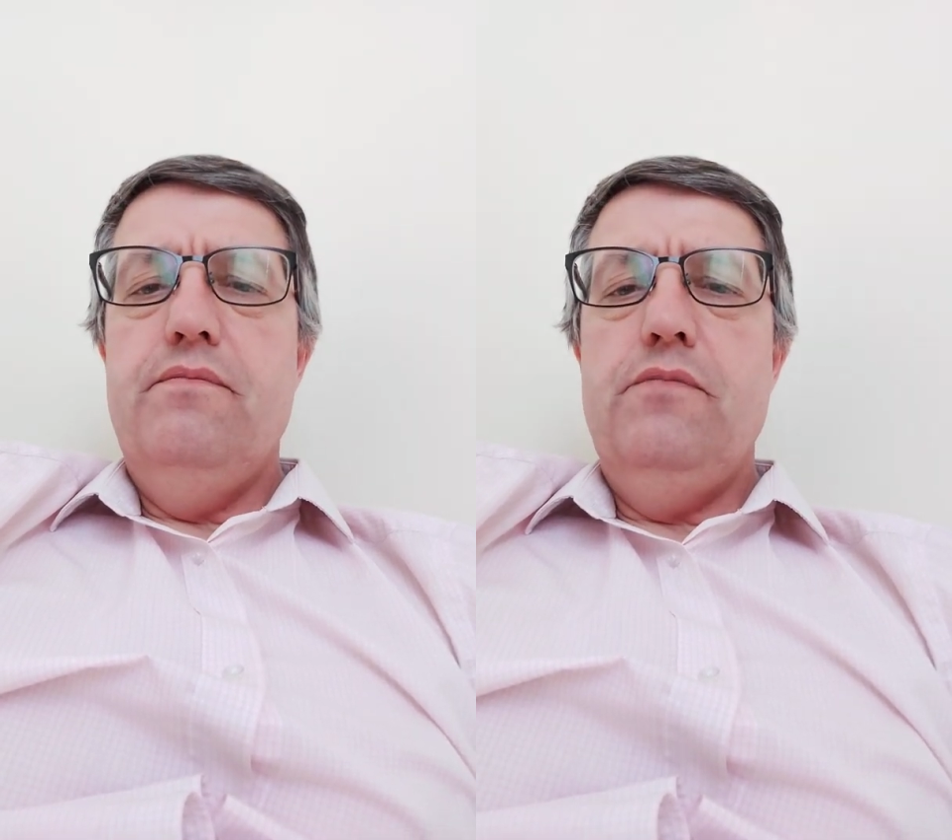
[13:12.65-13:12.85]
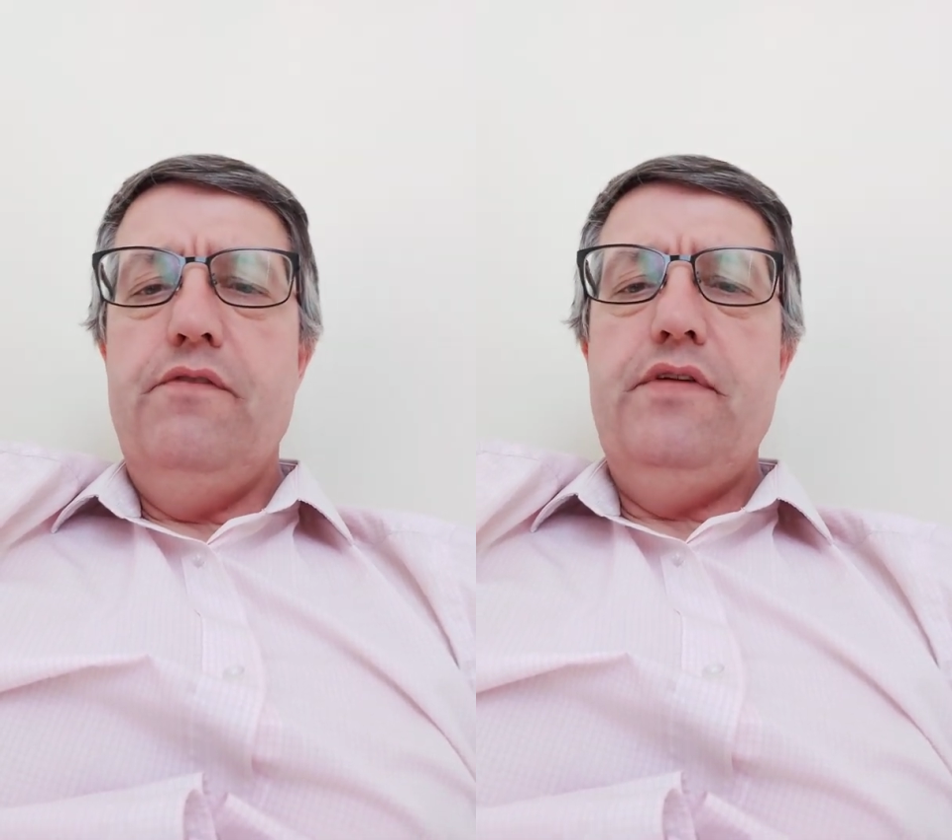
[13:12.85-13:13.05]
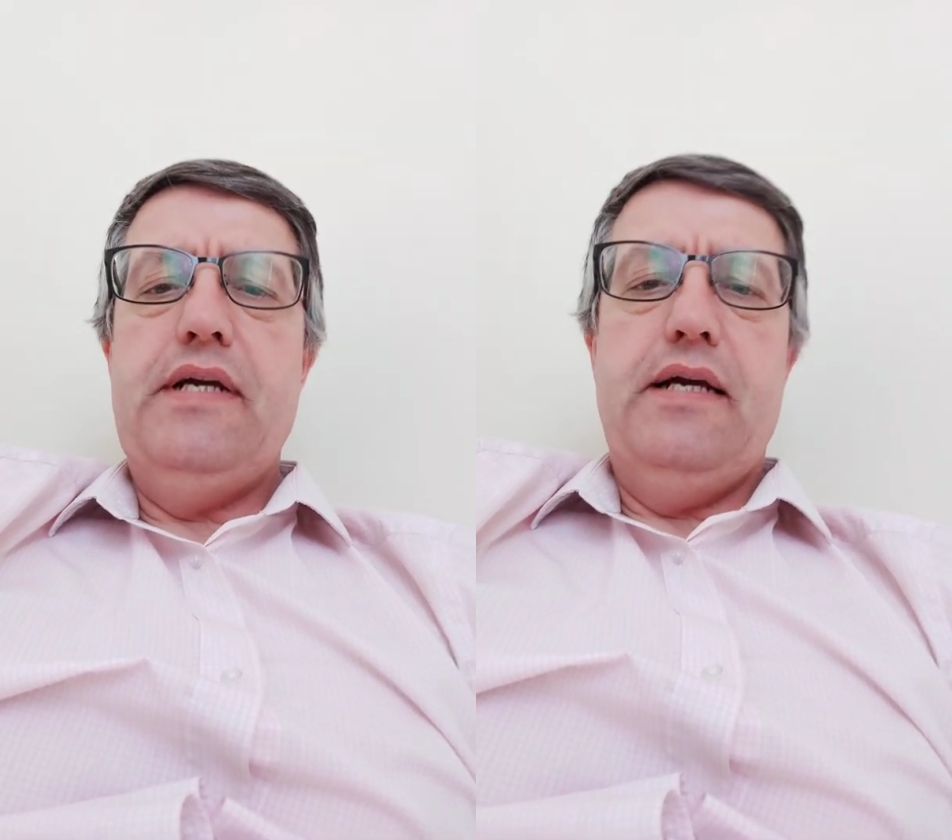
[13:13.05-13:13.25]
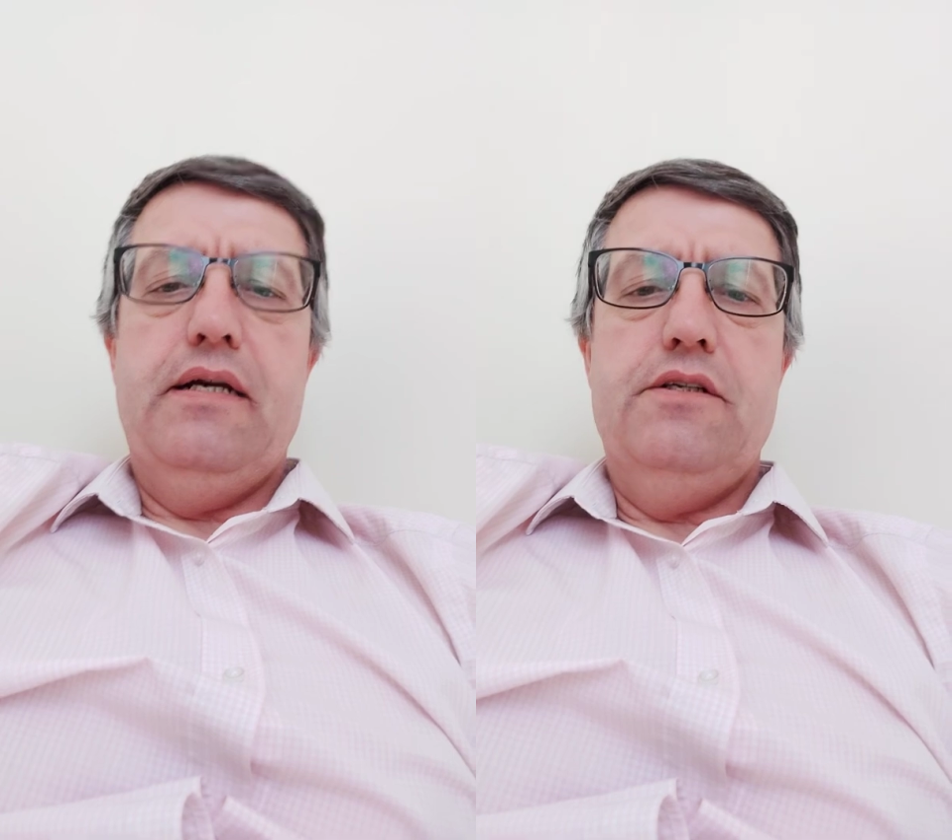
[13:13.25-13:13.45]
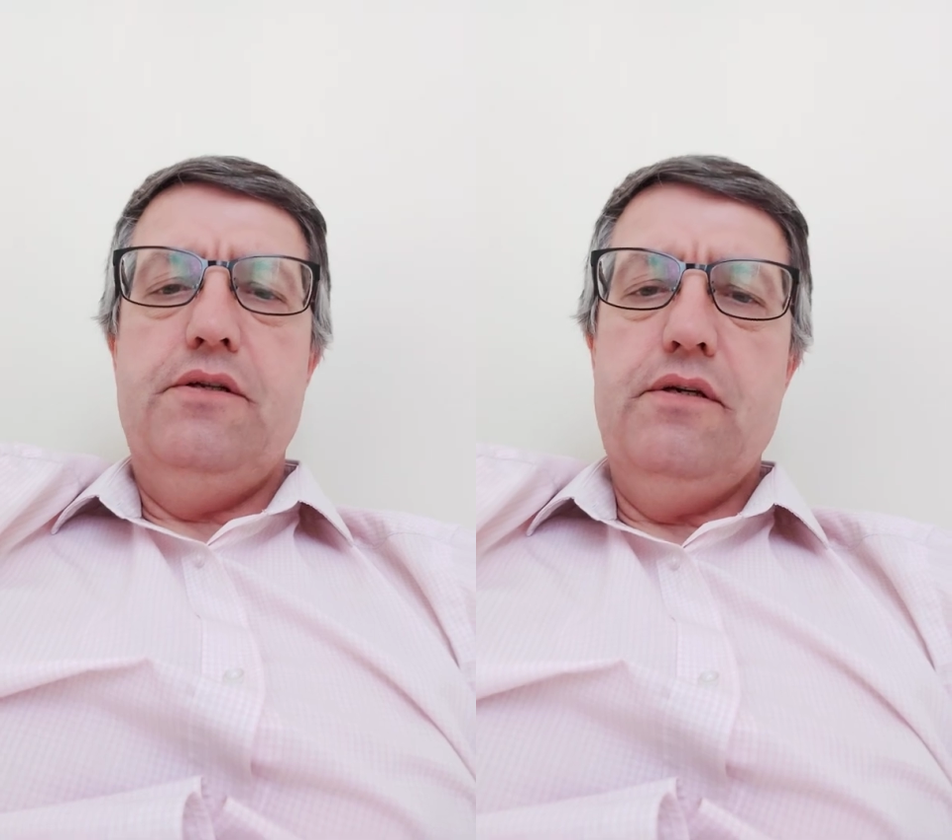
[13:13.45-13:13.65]
With the
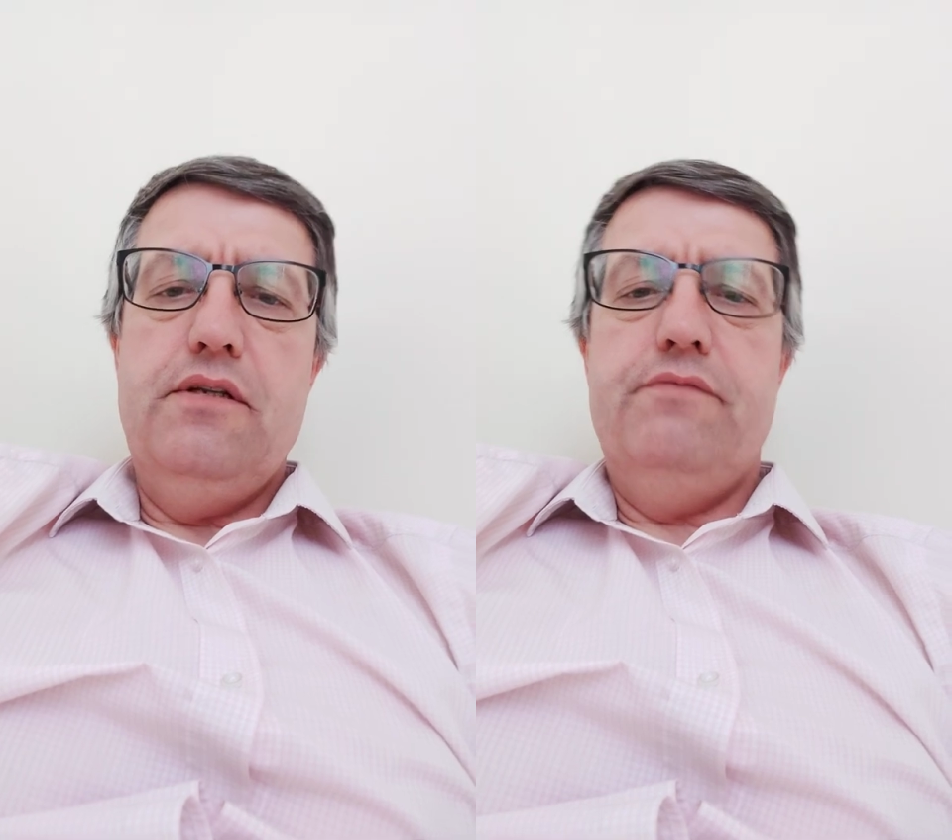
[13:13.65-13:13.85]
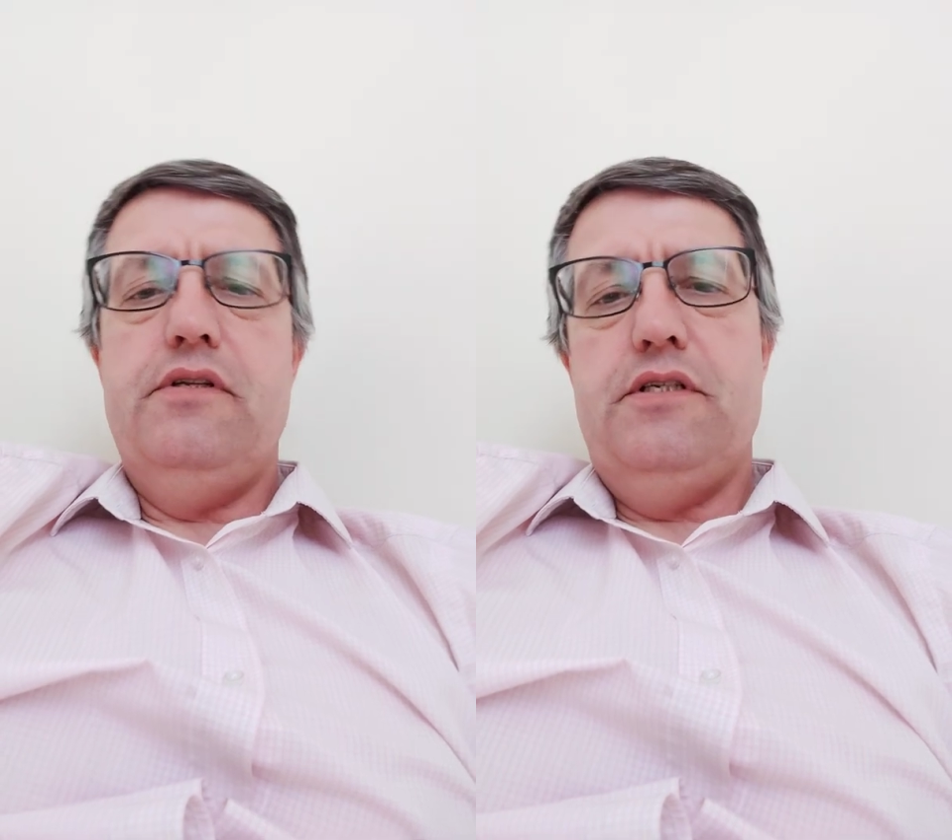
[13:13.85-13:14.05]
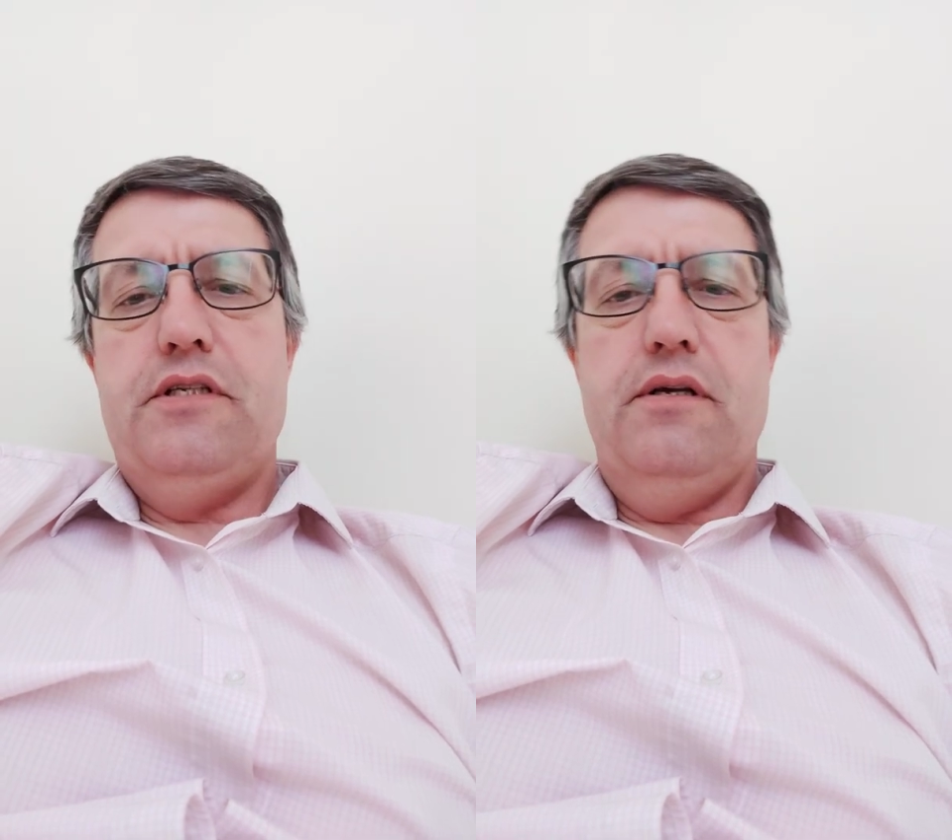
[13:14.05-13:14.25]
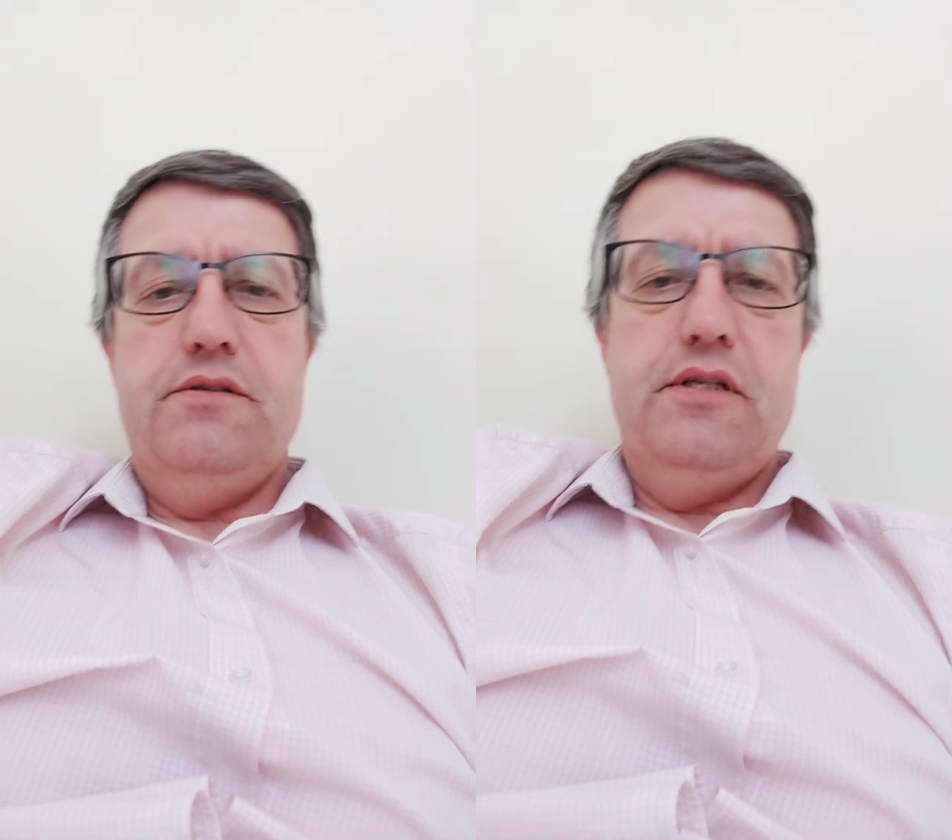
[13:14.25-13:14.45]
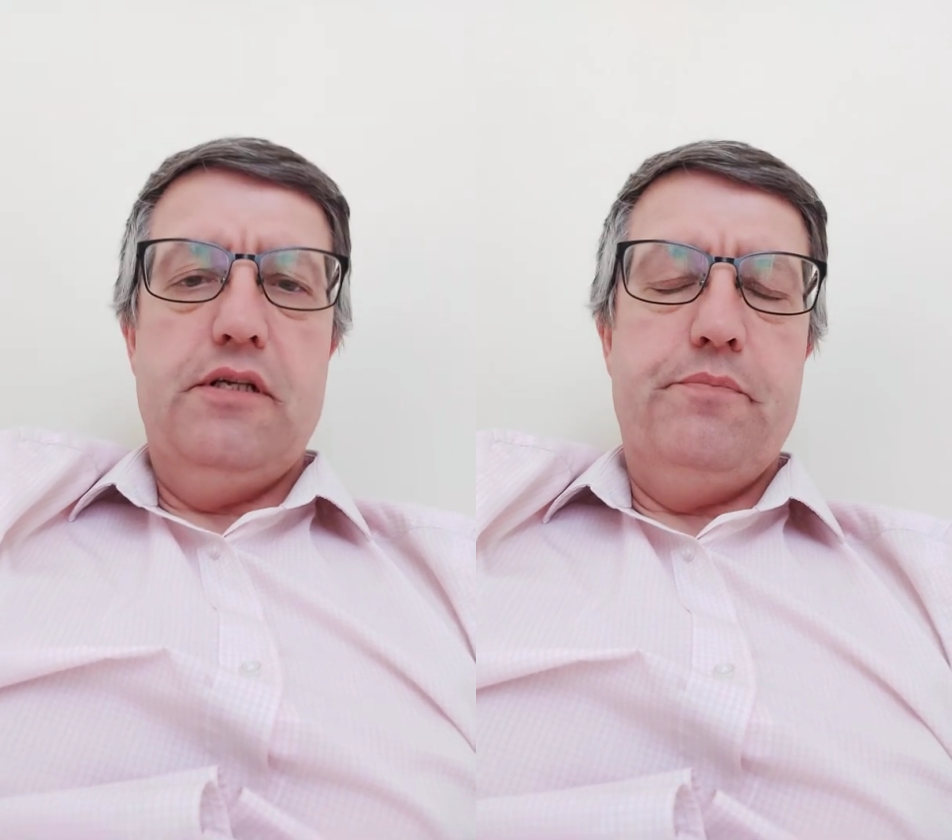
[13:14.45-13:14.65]
Act, you don't have to
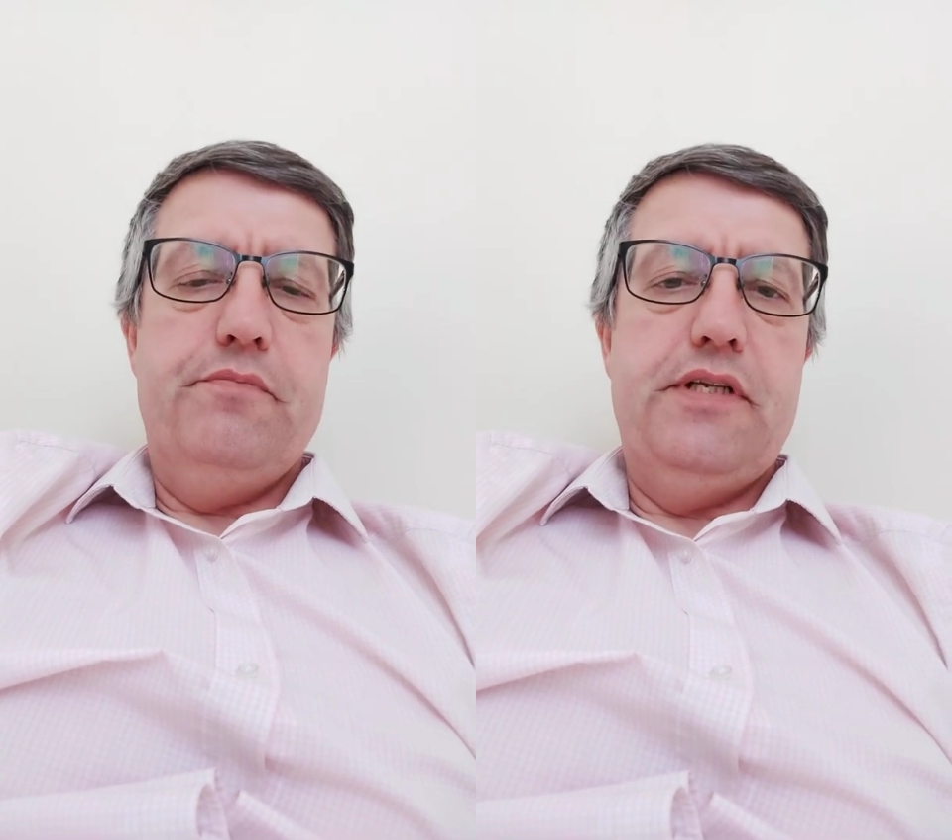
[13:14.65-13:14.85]
disclose a